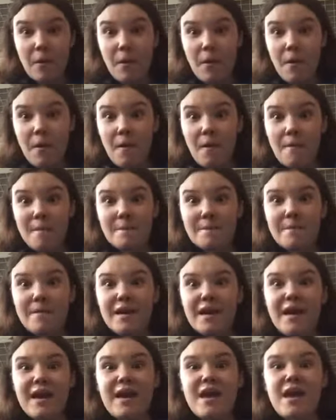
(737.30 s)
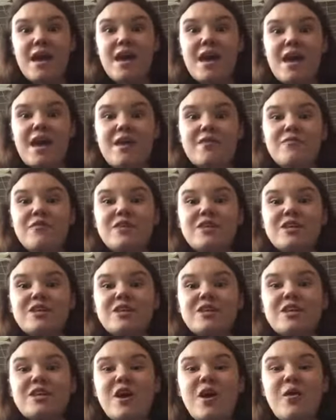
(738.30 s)
and
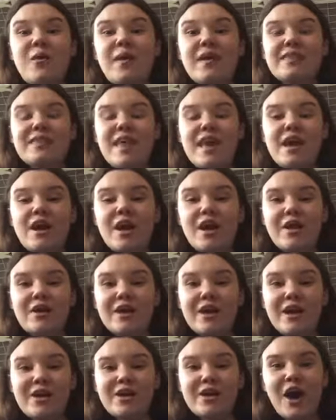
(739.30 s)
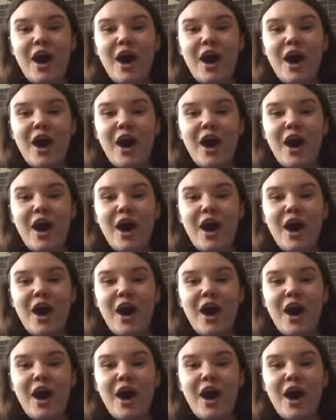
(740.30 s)
wouldn't you know it, they all get